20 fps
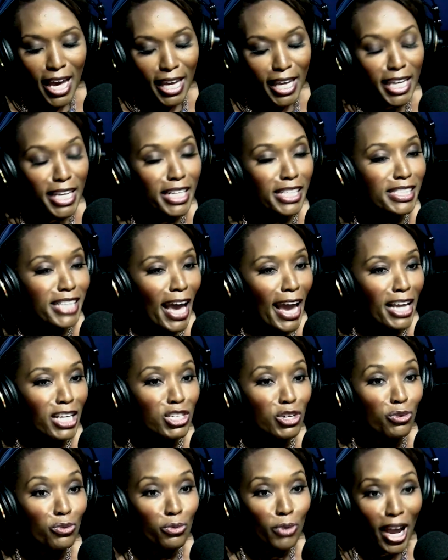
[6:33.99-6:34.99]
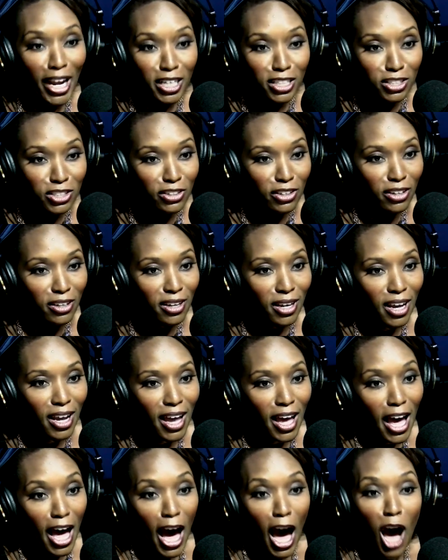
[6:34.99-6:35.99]
He is a director,
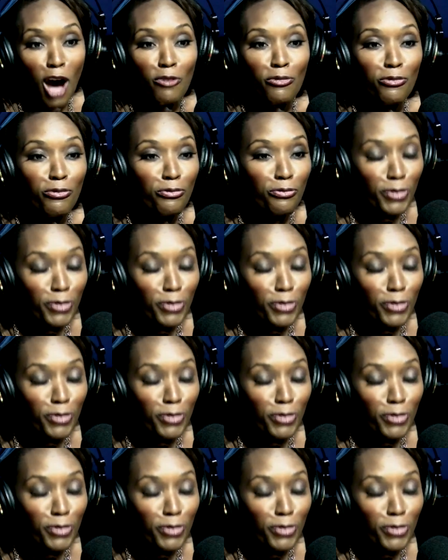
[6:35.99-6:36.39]
a